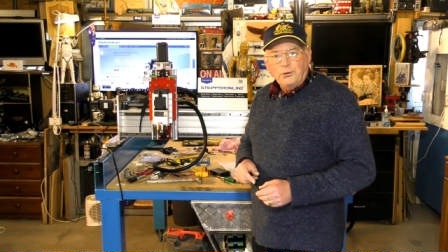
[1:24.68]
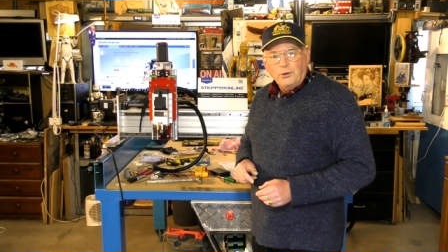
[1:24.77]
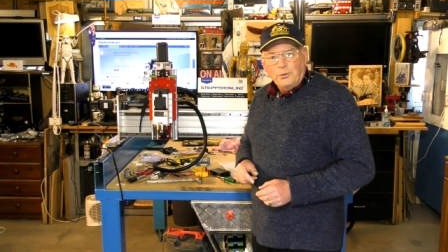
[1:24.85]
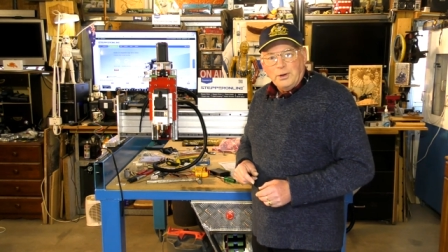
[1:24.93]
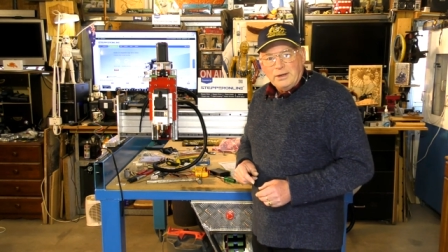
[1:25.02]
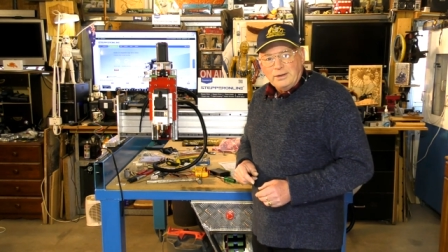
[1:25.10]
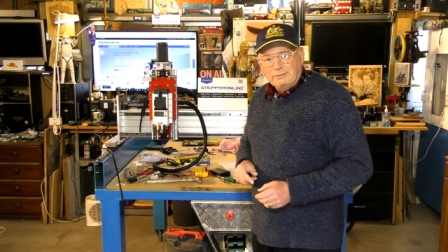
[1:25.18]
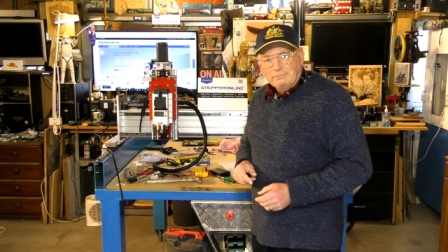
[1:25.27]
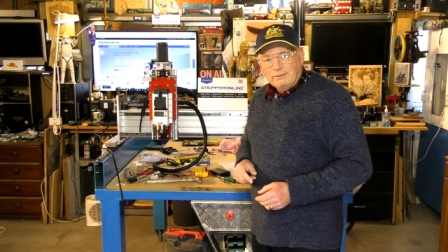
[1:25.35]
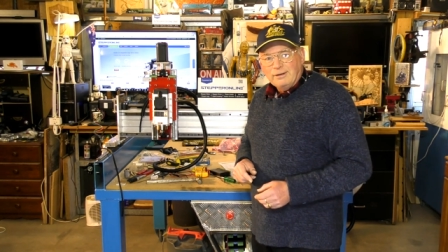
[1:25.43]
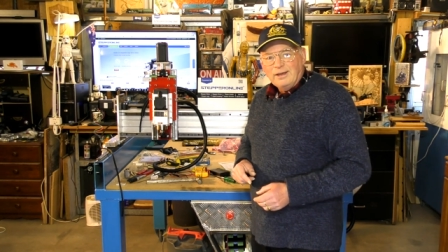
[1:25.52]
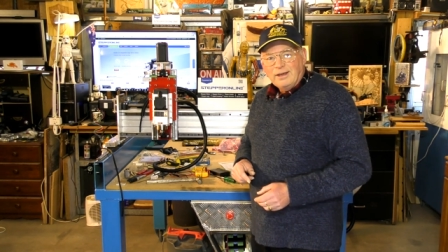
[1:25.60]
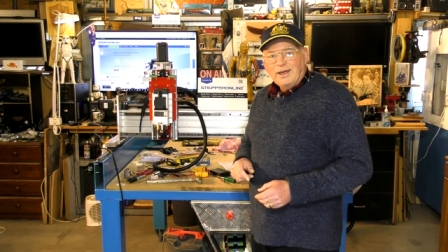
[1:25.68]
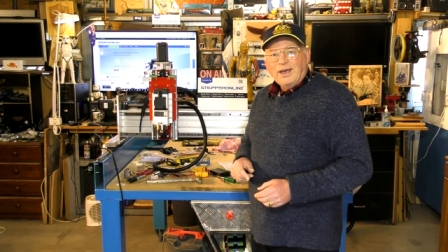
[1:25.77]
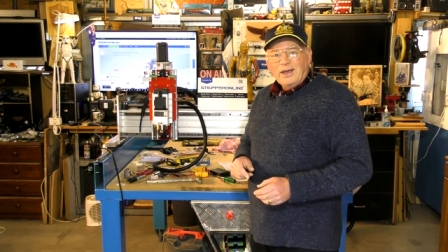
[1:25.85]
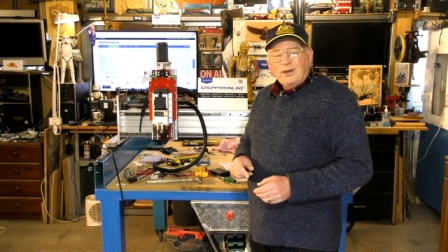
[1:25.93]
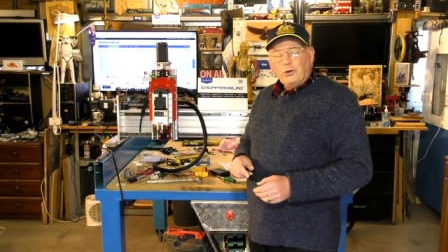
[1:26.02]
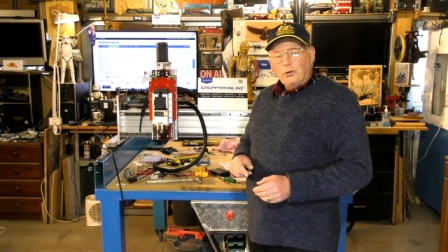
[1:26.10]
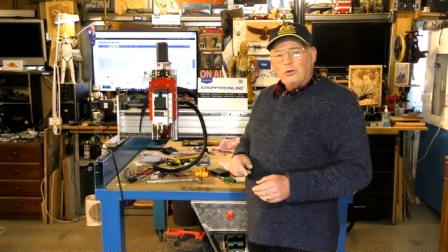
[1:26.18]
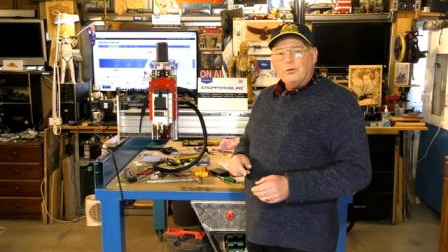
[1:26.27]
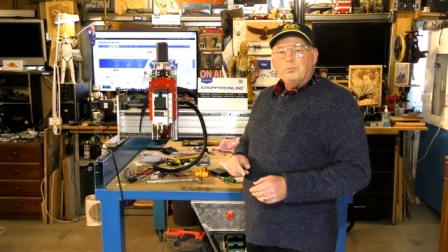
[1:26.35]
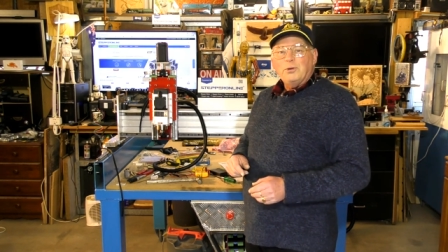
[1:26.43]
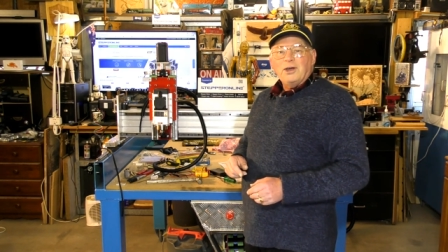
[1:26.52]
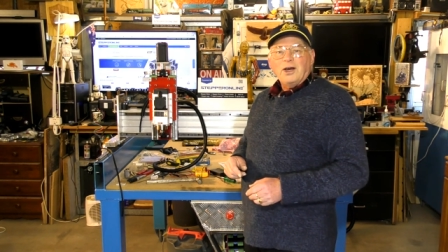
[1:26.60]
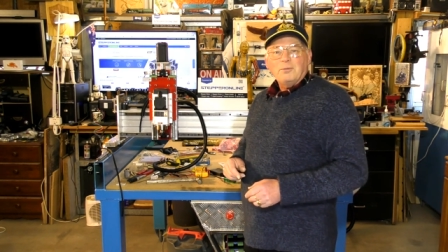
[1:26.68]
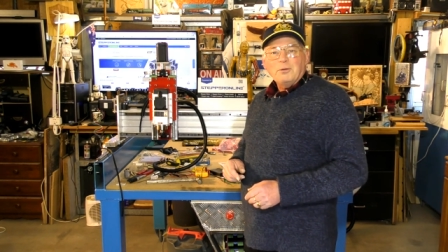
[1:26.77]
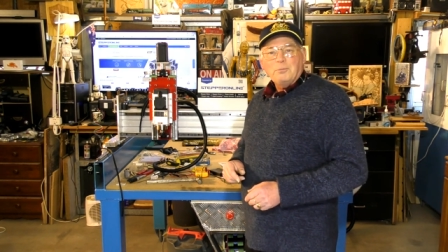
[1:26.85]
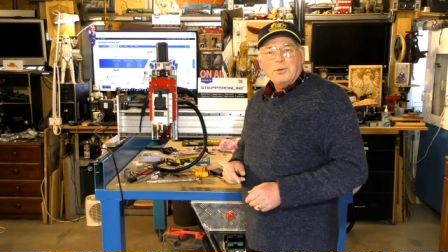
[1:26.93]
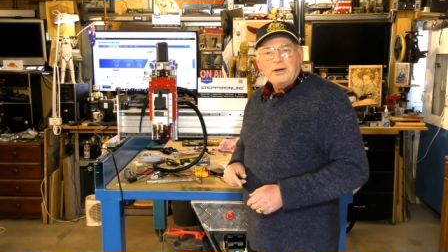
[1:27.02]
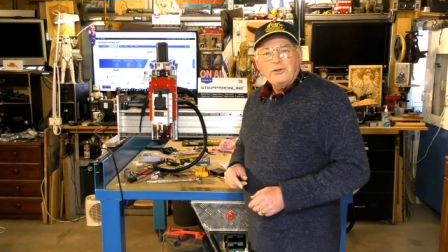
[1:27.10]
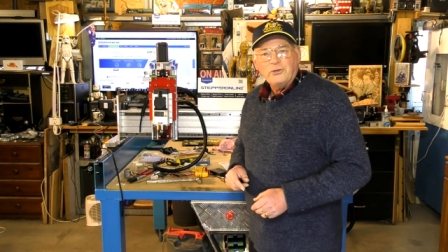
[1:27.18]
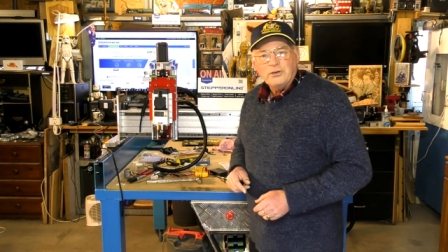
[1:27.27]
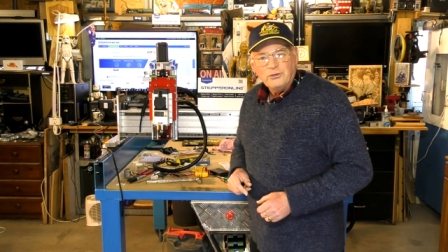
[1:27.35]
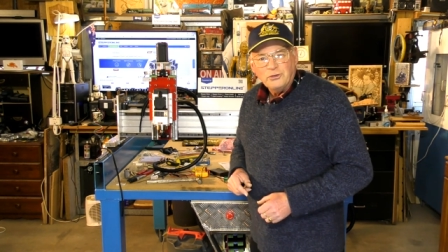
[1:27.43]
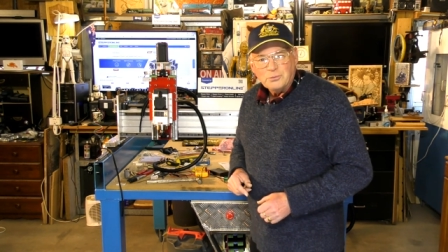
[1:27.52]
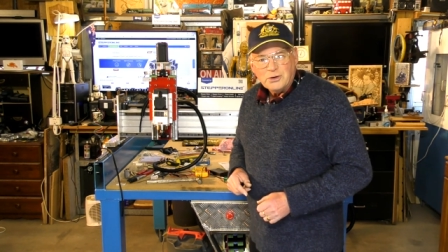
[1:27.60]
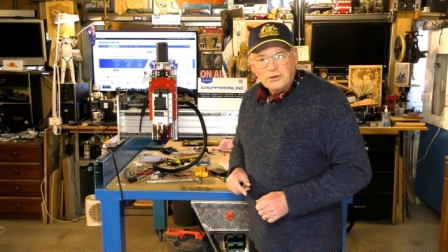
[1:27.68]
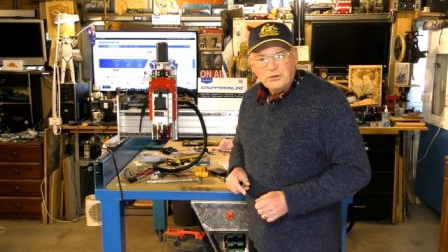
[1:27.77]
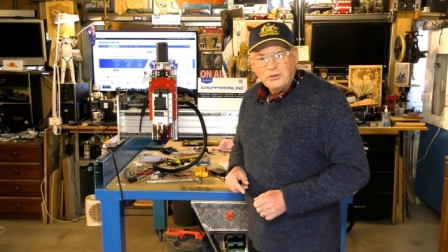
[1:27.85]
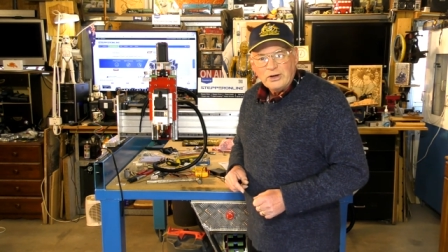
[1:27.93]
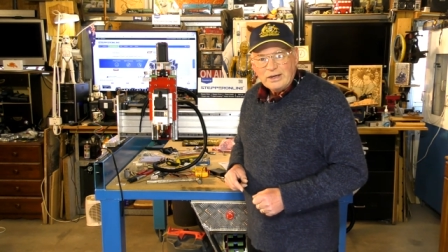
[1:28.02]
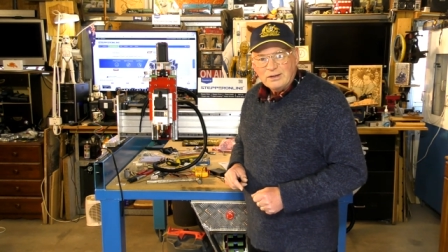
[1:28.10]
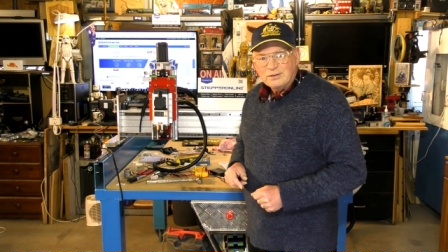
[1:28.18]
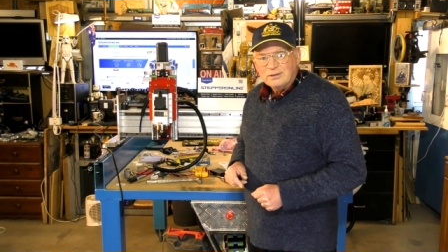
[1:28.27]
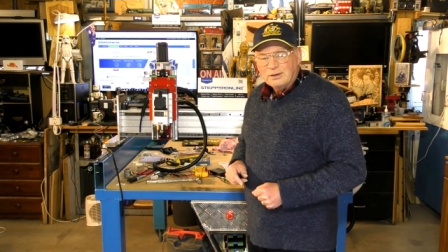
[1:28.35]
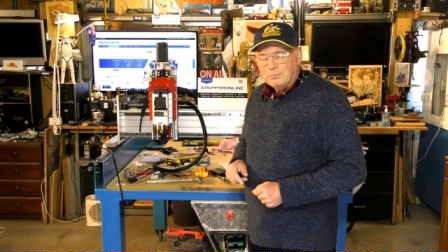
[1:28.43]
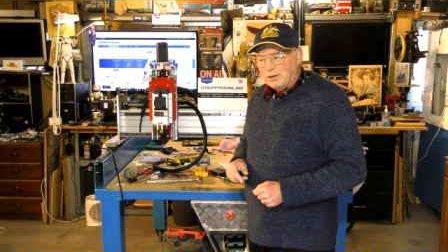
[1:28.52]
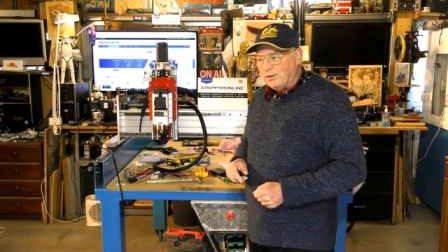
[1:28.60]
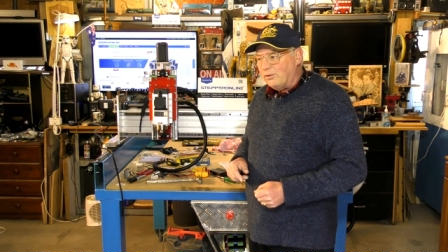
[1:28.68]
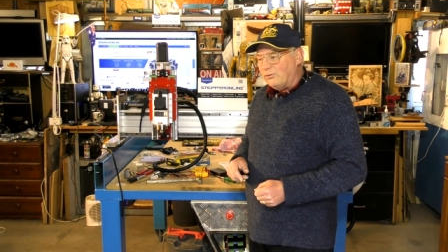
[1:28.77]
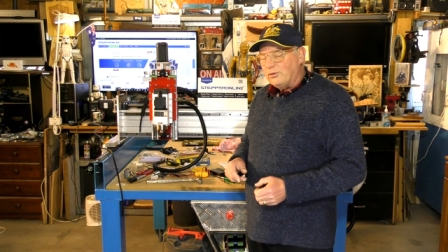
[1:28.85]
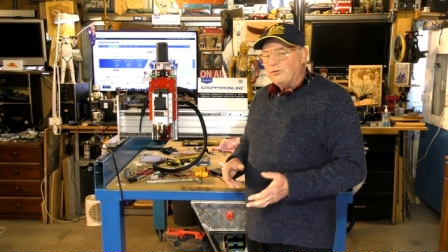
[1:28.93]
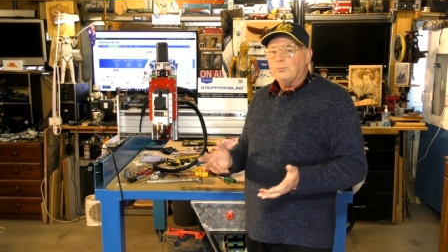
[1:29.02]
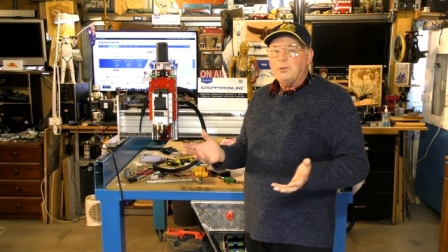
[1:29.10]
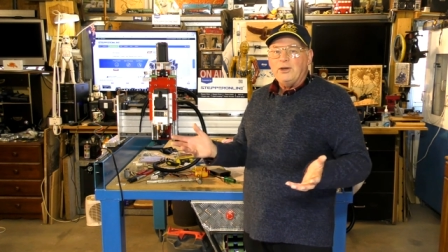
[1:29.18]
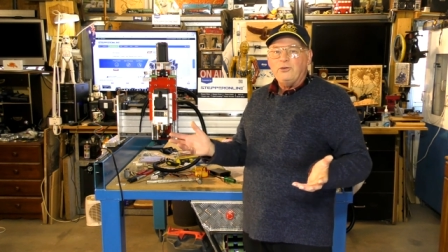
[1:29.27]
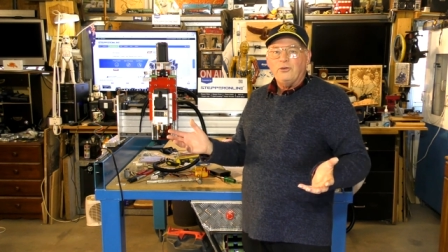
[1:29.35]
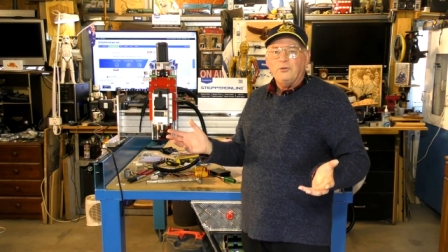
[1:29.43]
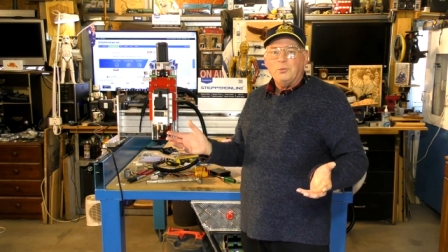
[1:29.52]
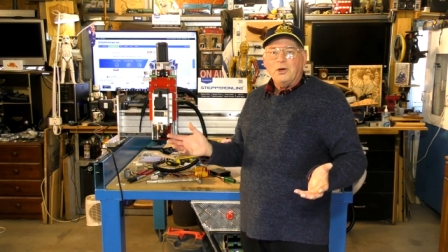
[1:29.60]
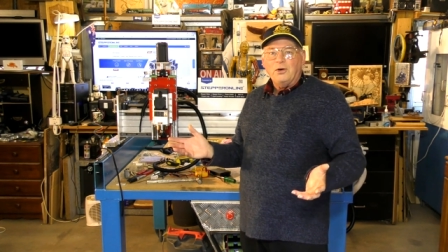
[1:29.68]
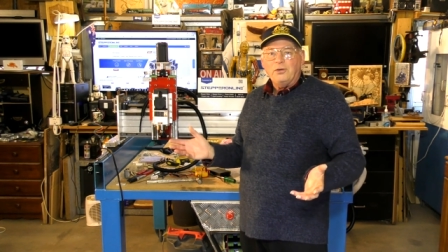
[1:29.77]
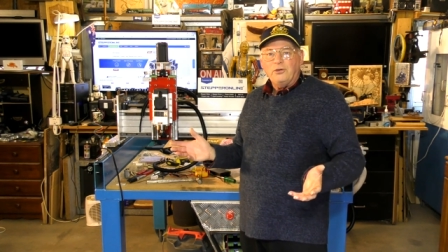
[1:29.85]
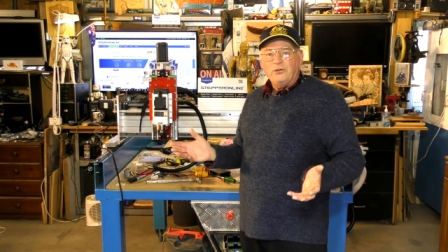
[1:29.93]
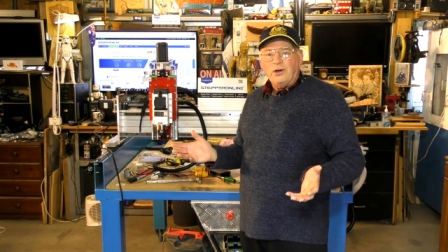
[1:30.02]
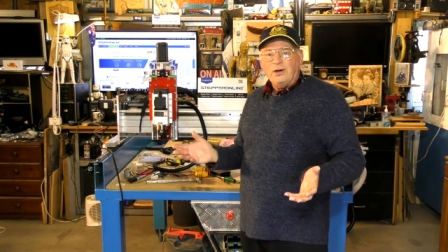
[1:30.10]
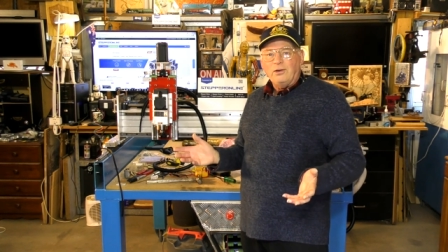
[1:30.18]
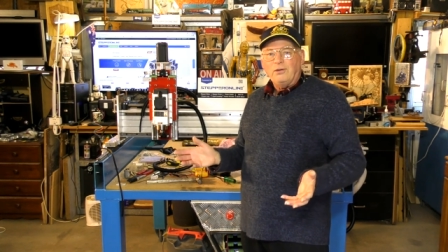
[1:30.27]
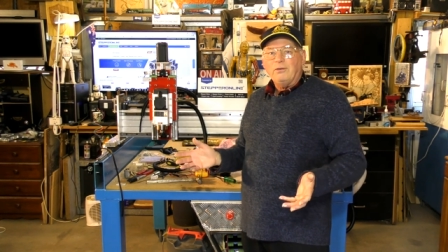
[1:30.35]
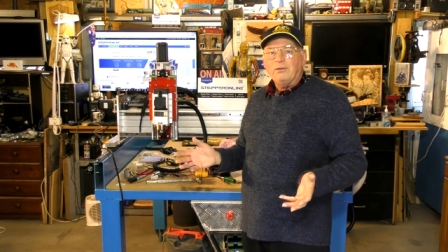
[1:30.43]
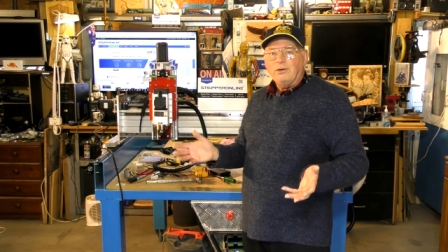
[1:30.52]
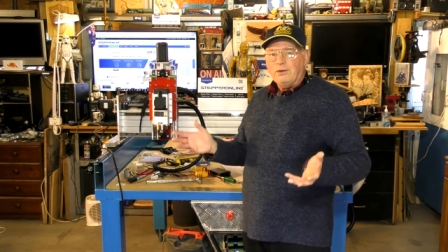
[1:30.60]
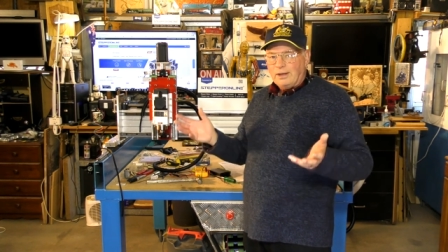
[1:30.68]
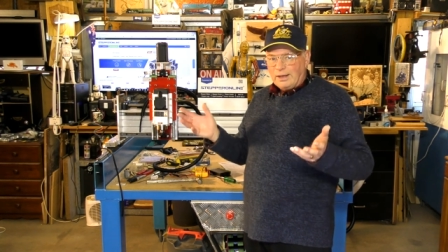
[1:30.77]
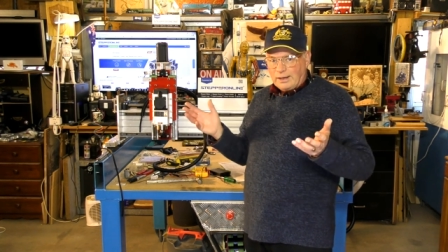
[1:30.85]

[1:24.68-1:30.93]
doing, you could become a patron to my channel because it's the patrons behind the channel that